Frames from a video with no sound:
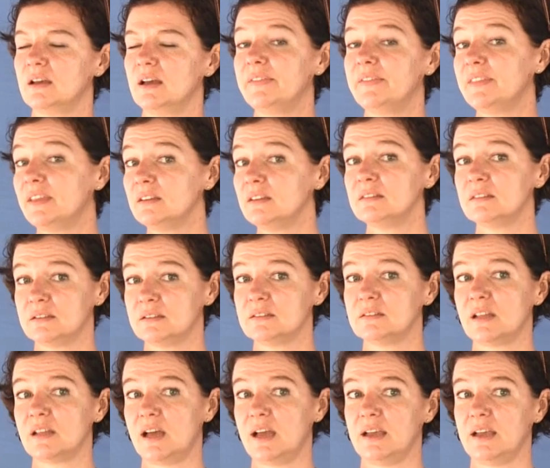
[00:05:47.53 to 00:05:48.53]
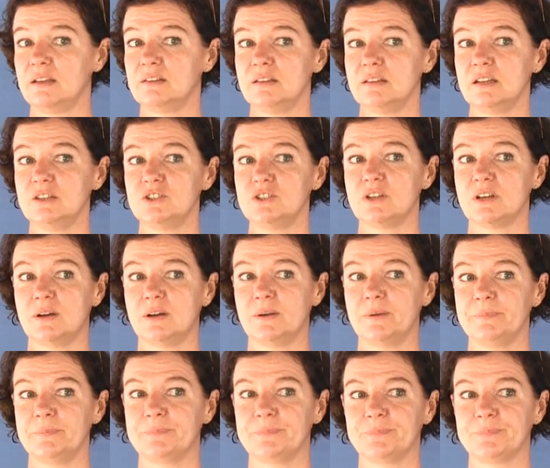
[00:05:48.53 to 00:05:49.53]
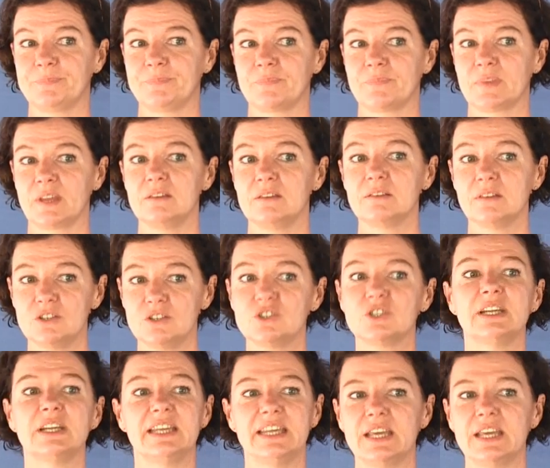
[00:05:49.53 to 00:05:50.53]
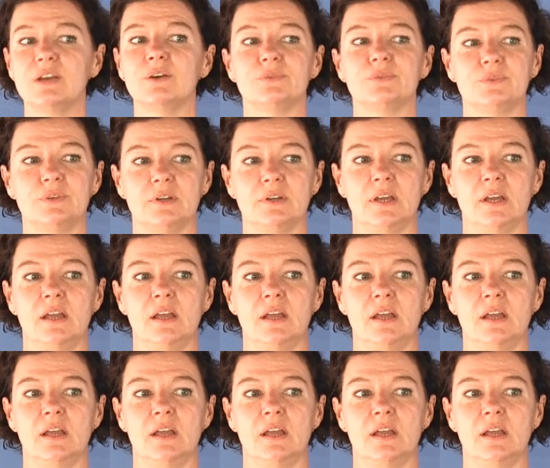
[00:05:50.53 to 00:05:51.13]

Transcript: And this is like such a such a gift